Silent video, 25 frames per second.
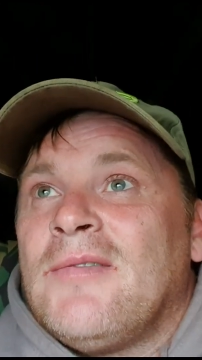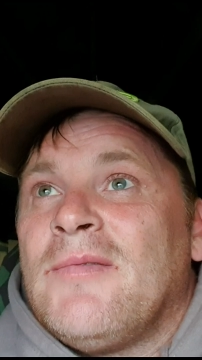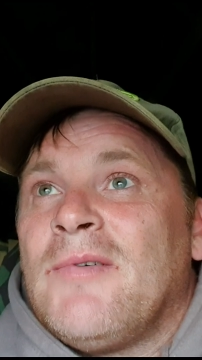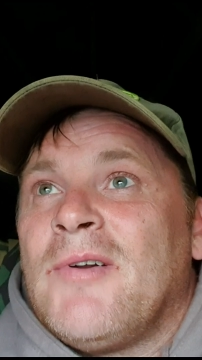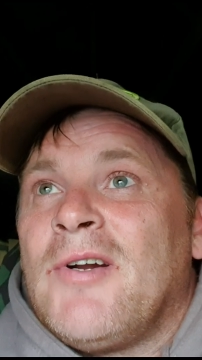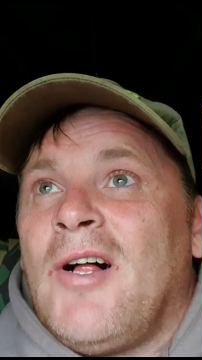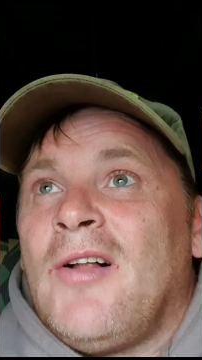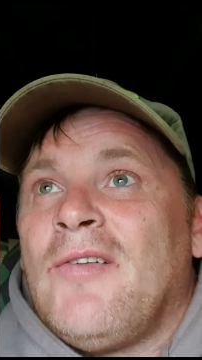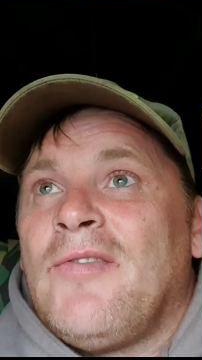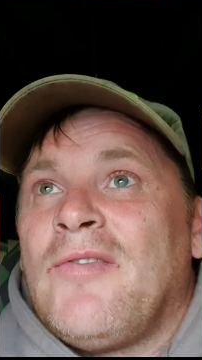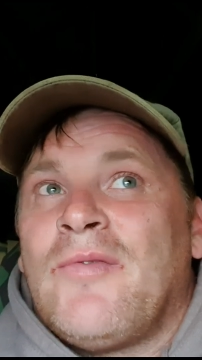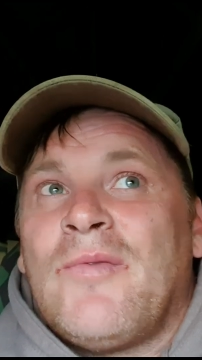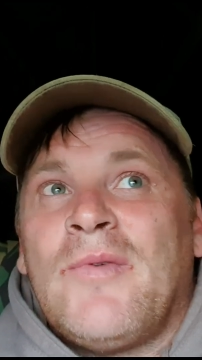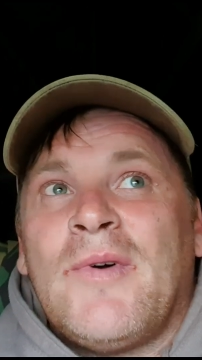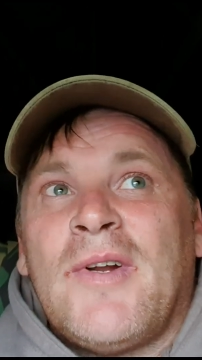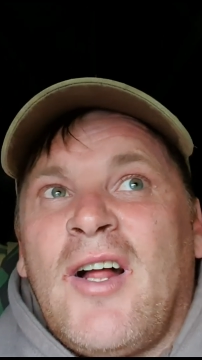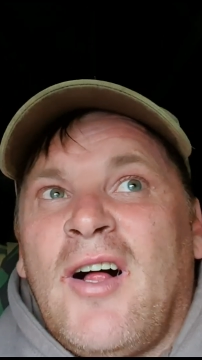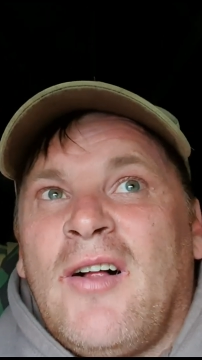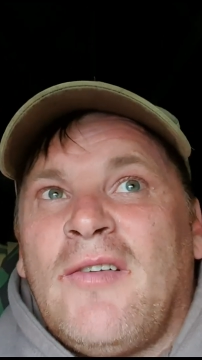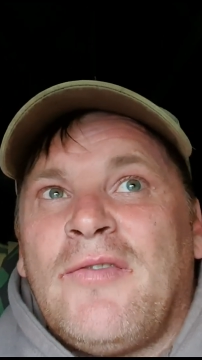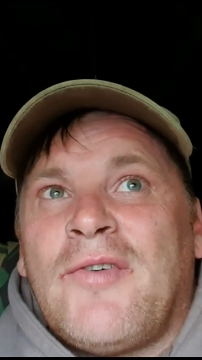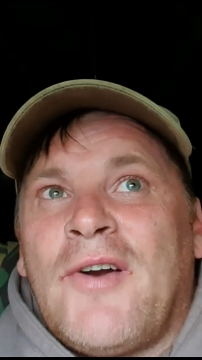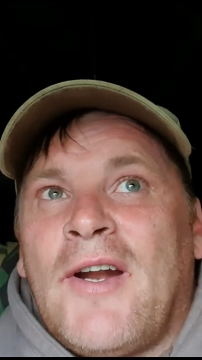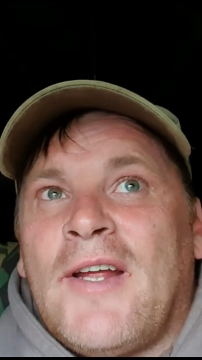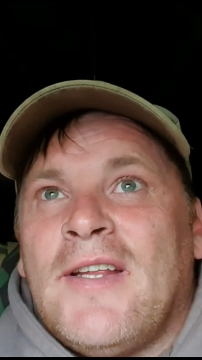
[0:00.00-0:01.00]
We're
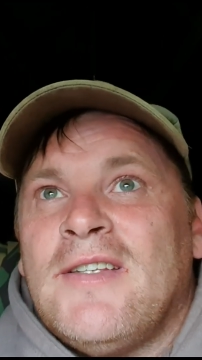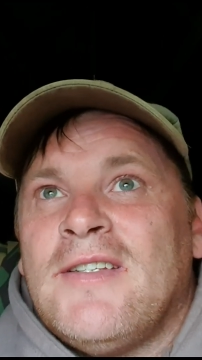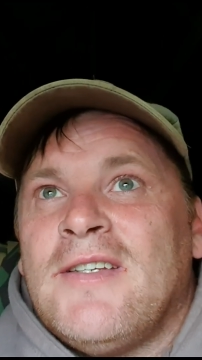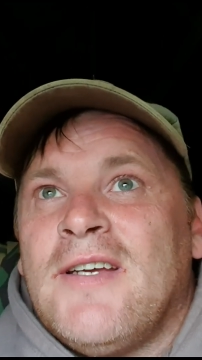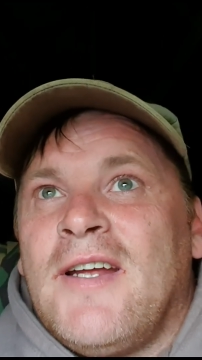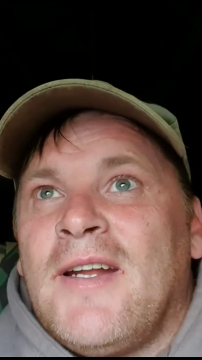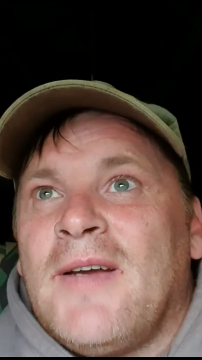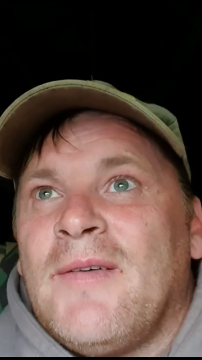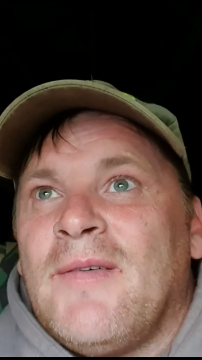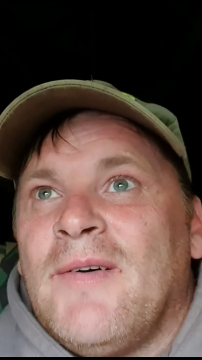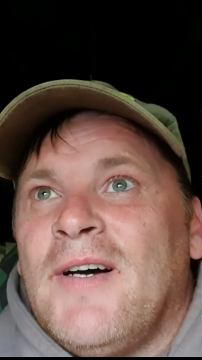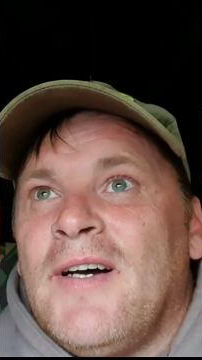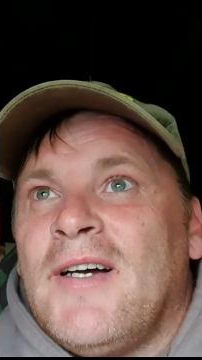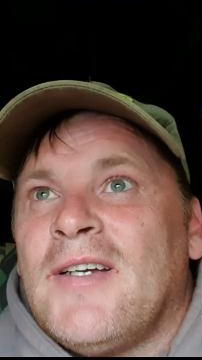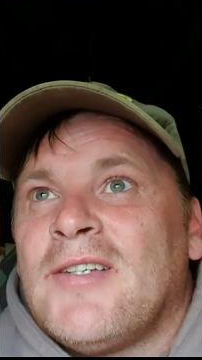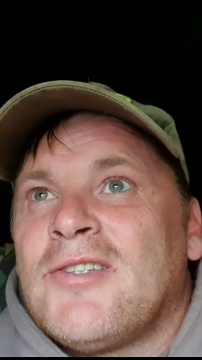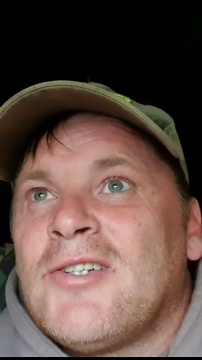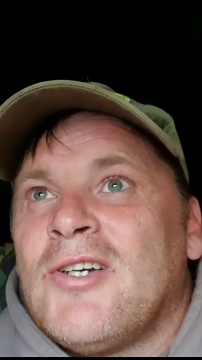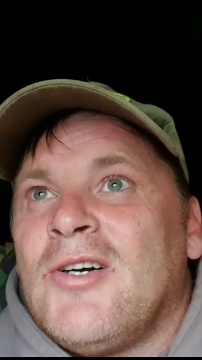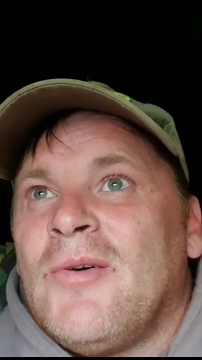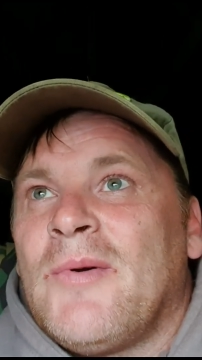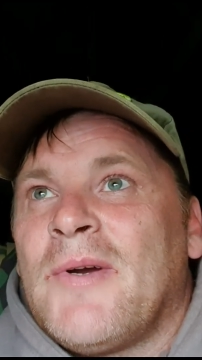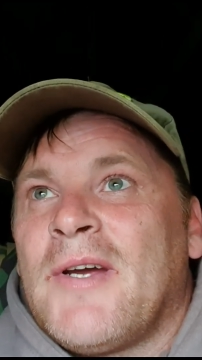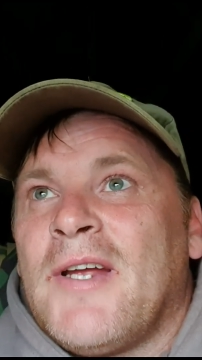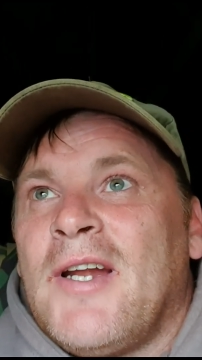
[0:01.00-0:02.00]
all friends anyway,
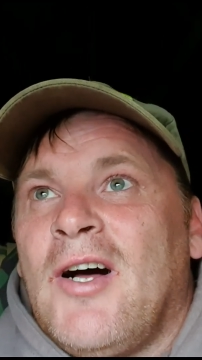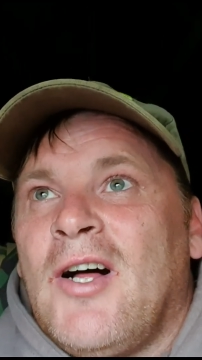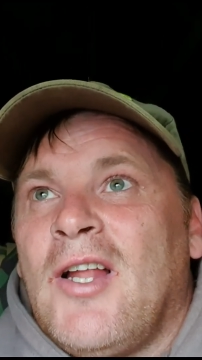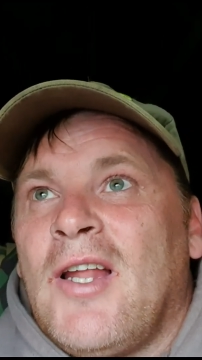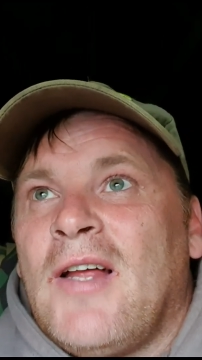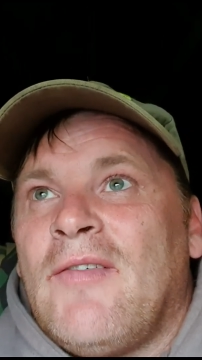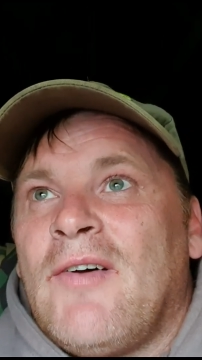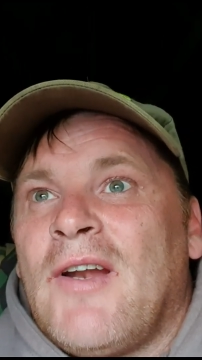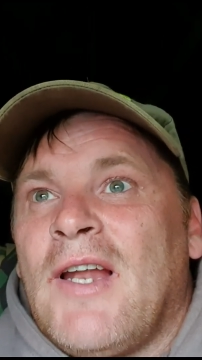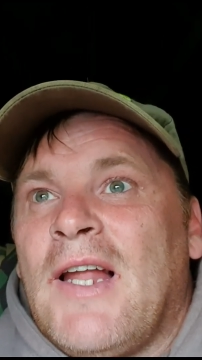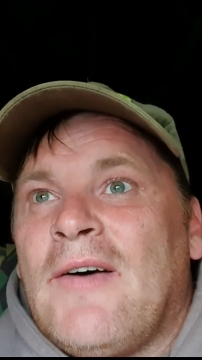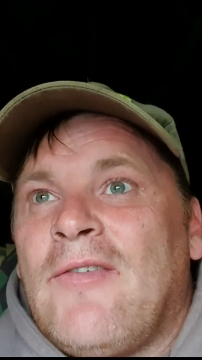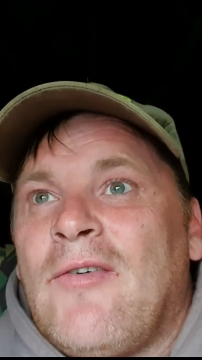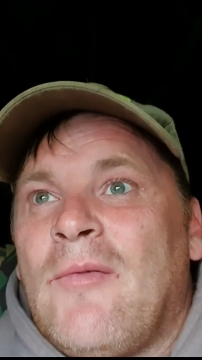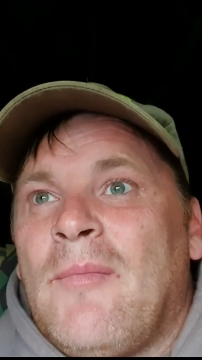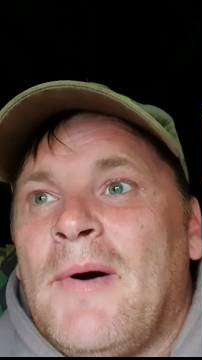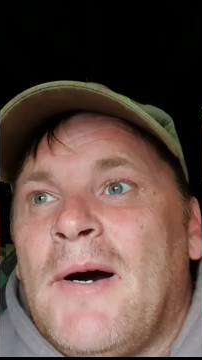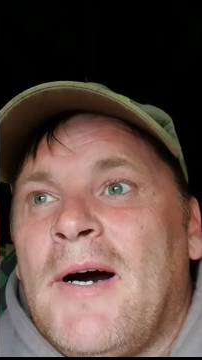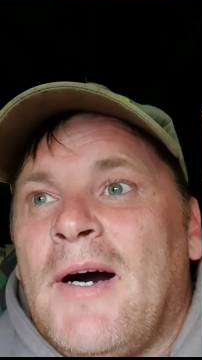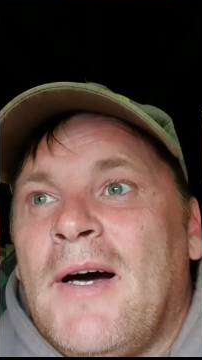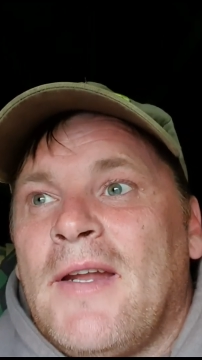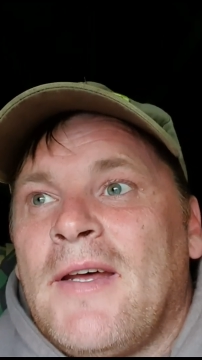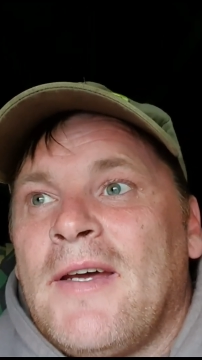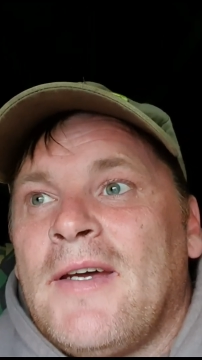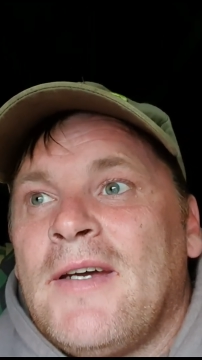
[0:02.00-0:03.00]
so we can all have a laugh
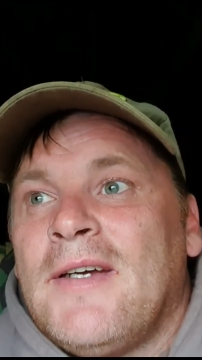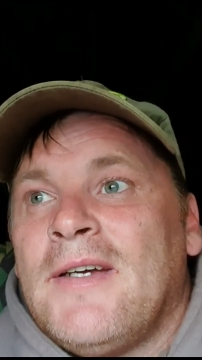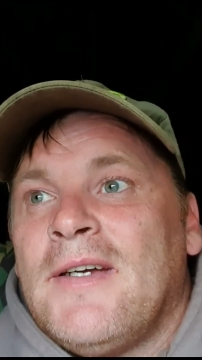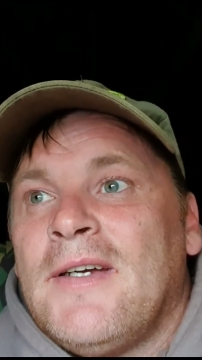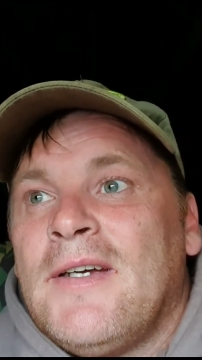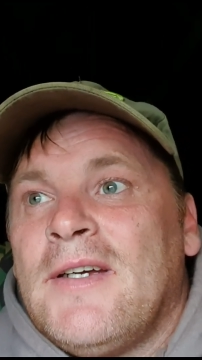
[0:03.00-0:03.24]
about it.